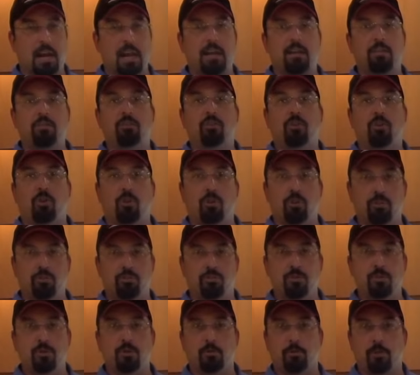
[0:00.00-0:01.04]
I
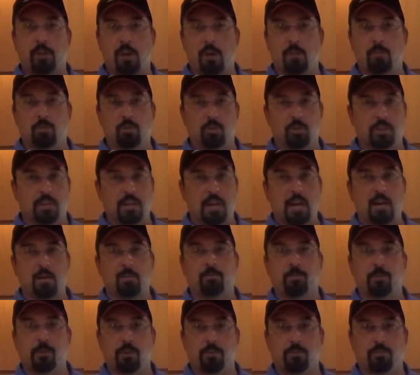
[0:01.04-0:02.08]
encourage you to come look at
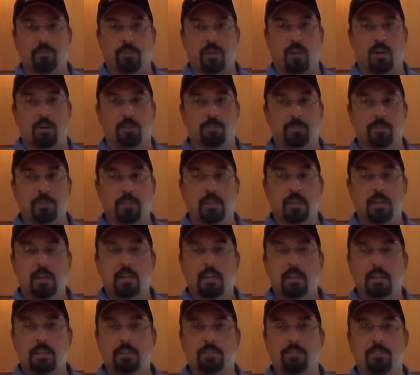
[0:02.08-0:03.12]
them for yourself.
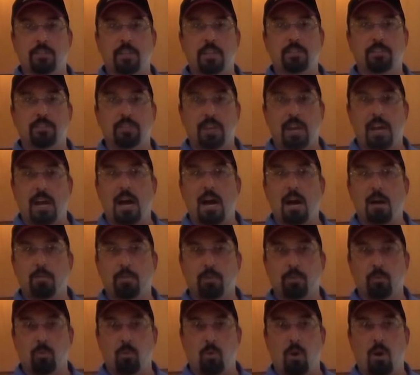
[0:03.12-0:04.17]
This is a
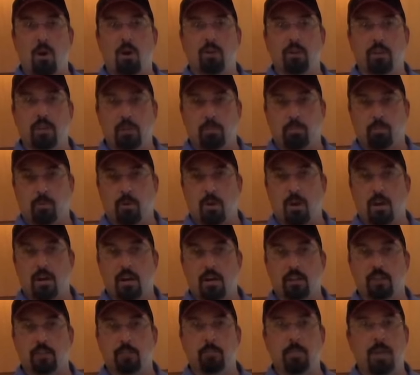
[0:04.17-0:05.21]
top quality
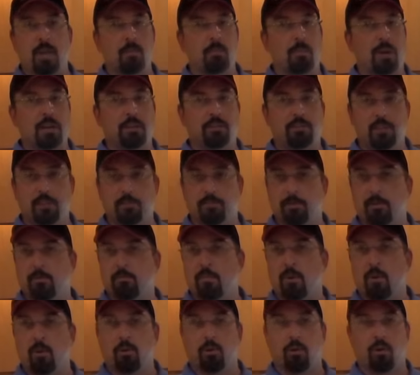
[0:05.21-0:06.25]
product made by
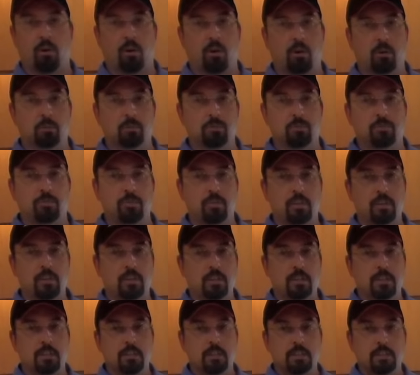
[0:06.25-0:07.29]
Tiffin Motor Homes.
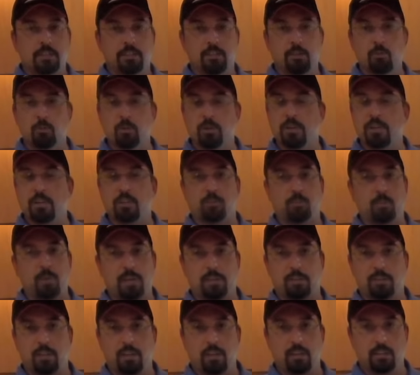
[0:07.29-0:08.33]
You wouldn't
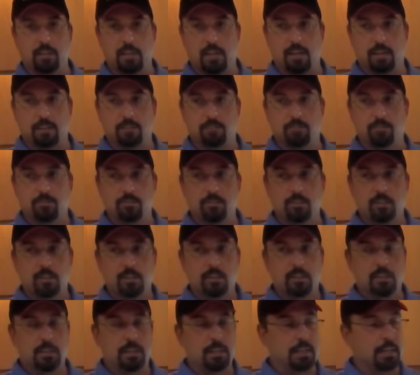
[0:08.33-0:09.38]
expect any less.
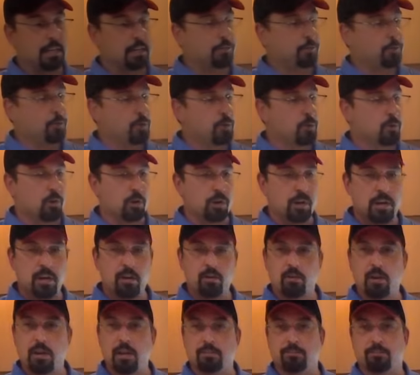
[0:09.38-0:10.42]
If you are
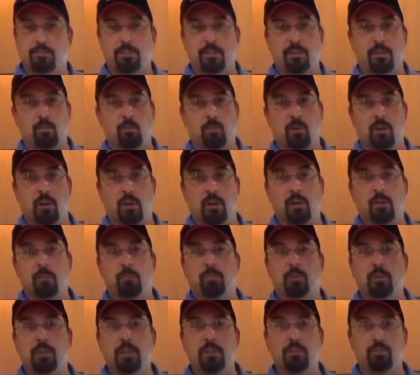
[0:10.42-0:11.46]
interested in one,
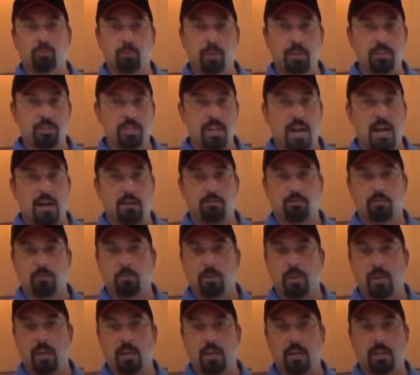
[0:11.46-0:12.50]
please reach out
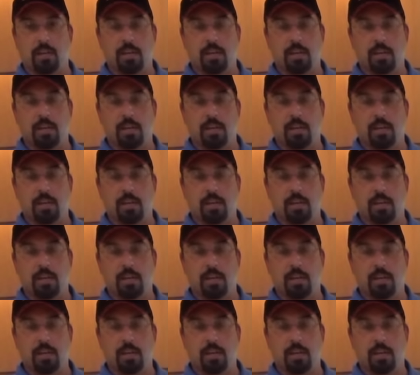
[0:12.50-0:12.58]
to me.